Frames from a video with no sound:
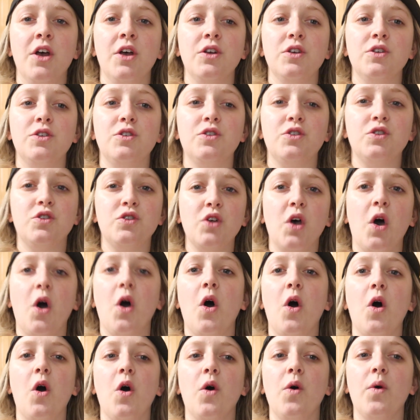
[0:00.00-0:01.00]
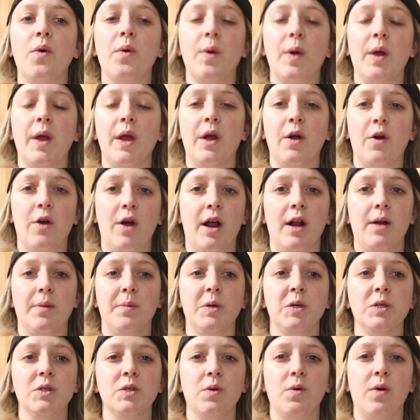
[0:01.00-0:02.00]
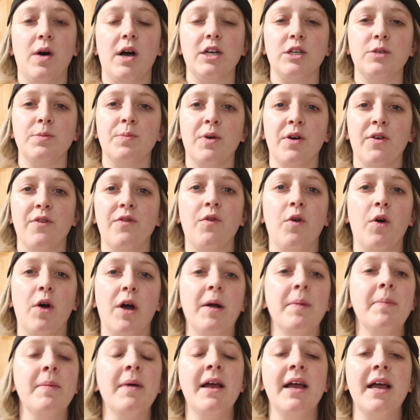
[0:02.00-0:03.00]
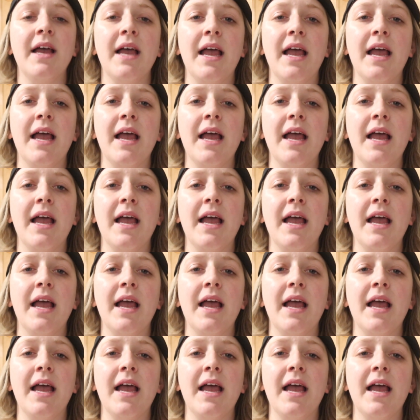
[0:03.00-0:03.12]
so incredible to watch perform.